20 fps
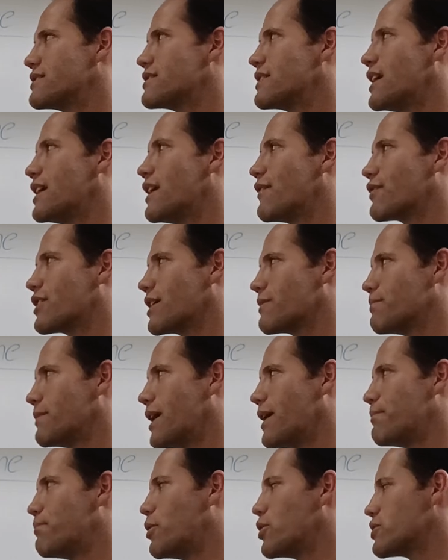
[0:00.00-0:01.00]
side, I've got my
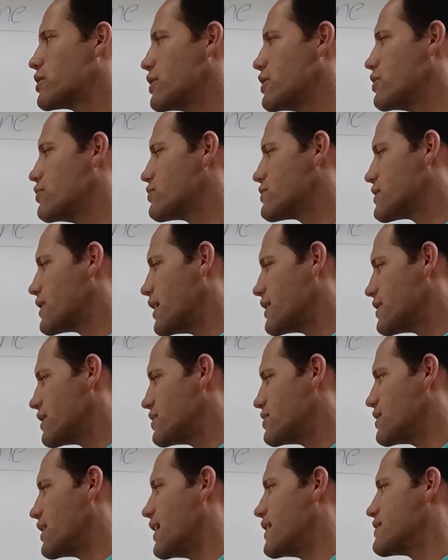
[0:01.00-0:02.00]
hypotenuse side,
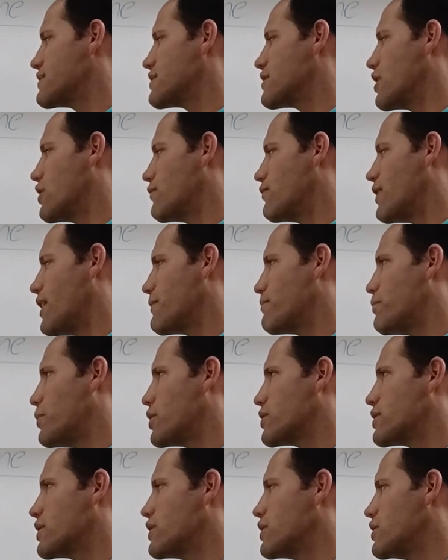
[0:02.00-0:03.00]
adjacent over
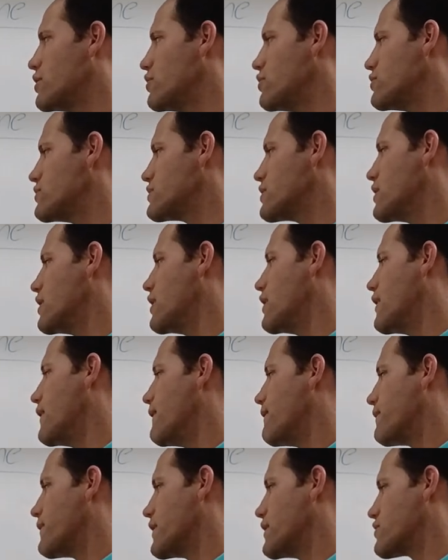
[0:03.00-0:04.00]
hypotenuse
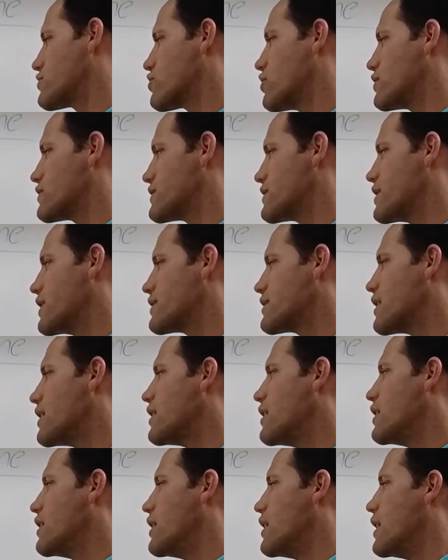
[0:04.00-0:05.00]
is cos theta.